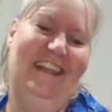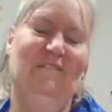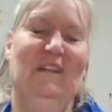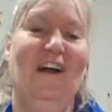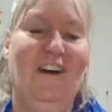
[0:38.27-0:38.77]

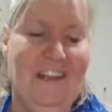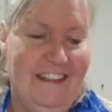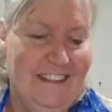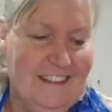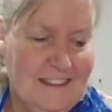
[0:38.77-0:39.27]
And we all
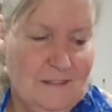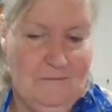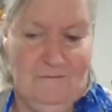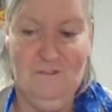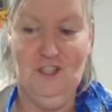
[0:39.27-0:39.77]
hate it,
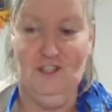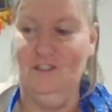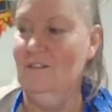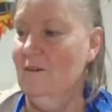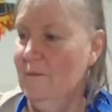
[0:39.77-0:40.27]
for
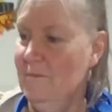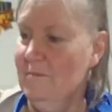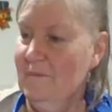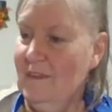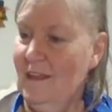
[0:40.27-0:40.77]
sure.
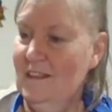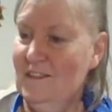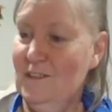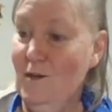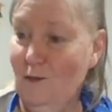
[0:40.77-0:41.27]

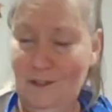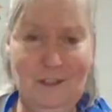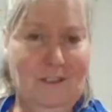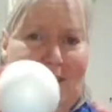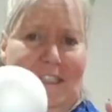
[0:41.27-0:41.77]
So
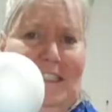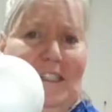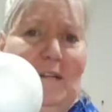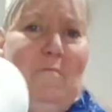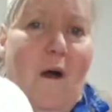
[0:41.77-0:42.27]
you're going to
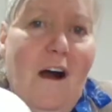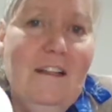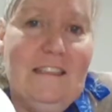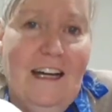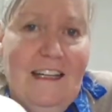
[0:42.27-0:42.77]
need a
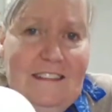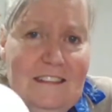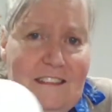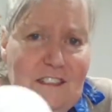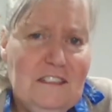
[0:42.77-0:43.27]
ball, guys.
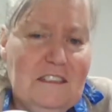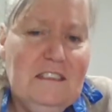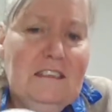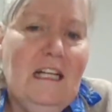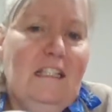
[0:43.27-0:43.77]
Just
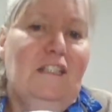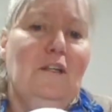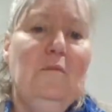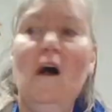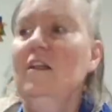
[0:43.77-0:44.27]
a
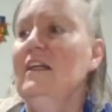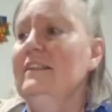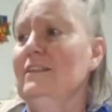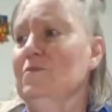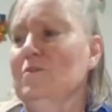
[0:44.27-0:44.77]
little ball
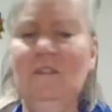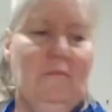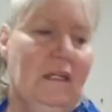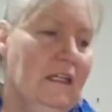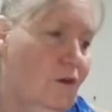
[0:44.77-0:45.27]
like this. We're going to
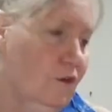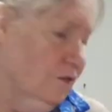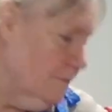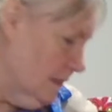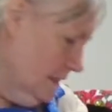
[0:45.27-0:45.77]
make an
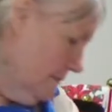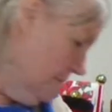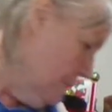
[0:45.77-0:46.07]
ornament.